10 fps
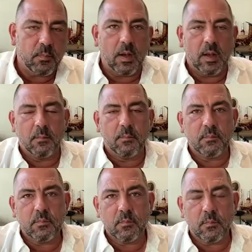
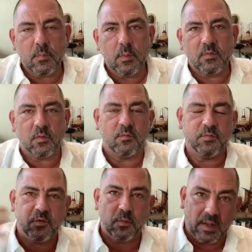a sort of
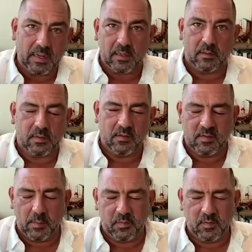shamanic
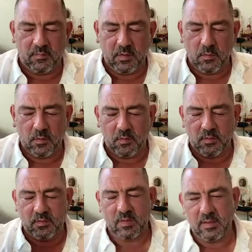conception of the
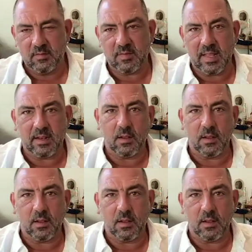universe is that